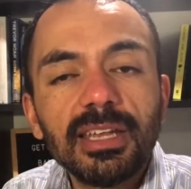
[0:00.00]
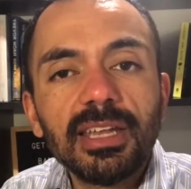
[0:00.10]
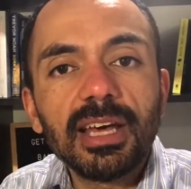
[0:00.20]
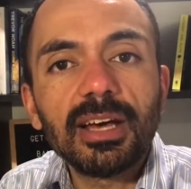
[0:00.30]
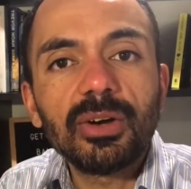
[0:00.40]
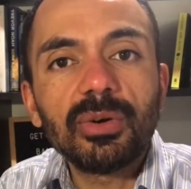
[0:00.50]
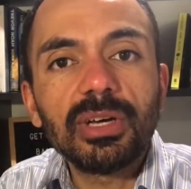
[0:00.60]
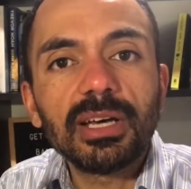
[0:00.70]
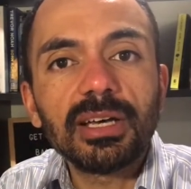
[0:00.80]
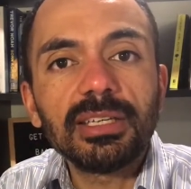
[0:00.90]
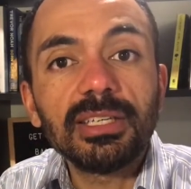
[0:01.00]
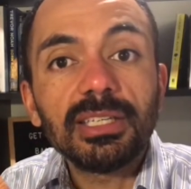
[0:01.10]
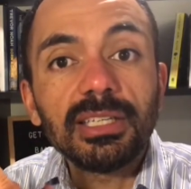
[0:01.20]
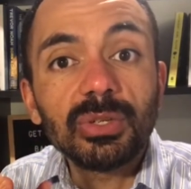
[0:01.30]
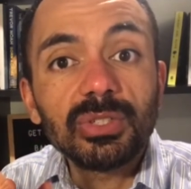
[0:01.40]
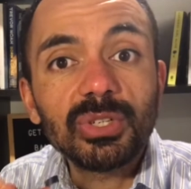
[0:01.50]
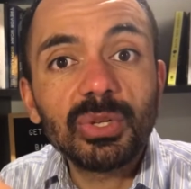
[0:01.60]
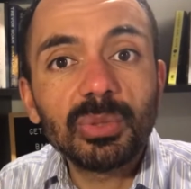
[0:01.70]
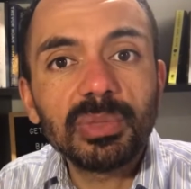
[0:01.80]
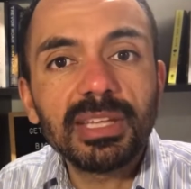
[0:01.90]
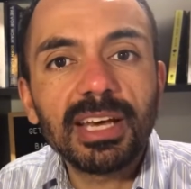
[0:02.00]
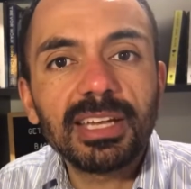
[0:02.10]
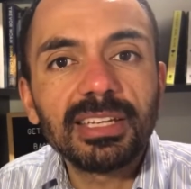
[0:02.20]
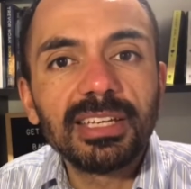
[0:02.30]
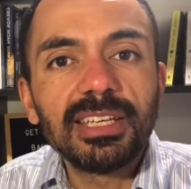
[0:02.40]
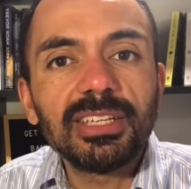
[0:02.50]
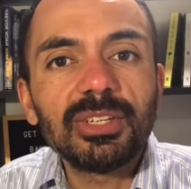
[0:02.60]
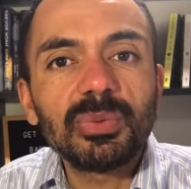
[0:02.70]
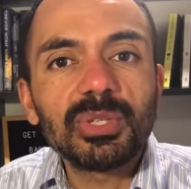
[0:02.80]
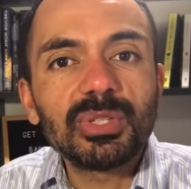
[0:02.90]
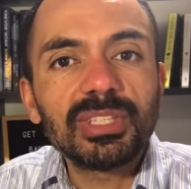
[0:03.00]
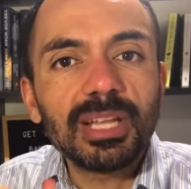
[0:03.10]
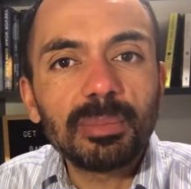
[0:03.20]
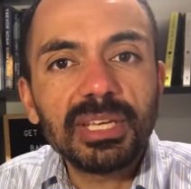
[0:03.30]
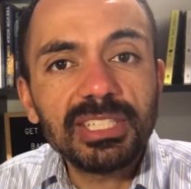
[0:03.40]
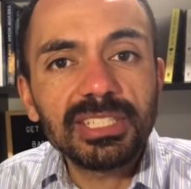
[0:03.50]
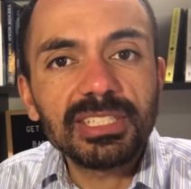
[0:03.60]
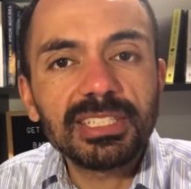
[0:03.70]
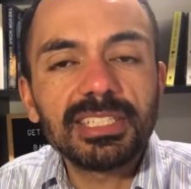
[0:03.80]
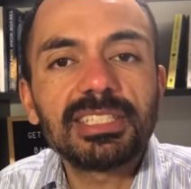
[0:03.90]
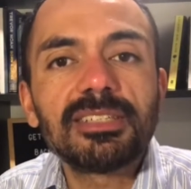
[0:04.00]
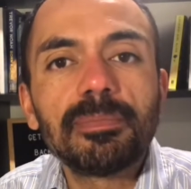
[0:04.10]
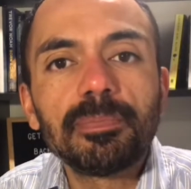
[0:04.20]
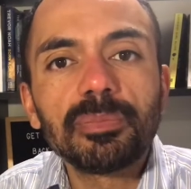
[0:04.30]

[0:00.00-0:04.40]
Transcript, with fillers: now uh, he, he also told me that you know what you can tell patients is